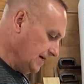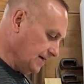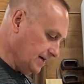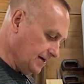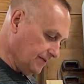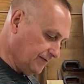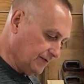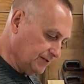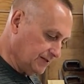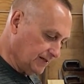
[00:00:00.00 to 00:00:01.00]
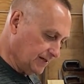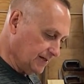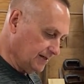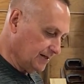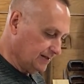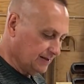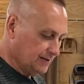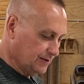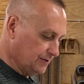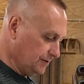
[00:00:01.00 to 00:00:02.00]
The first thing I like to
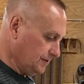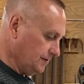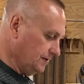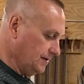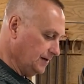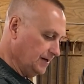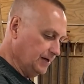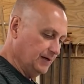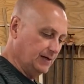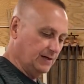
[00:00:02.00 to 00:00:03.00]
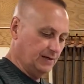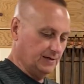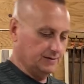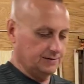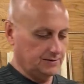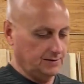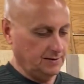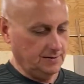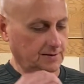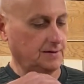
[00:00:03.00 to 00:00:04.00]
do is
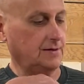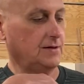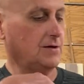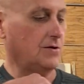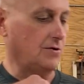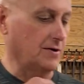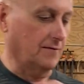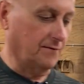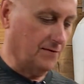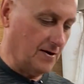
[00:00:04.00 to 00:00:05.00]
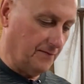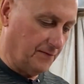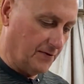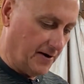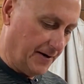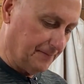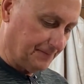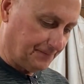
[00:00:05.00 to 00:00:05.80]
on the front frame,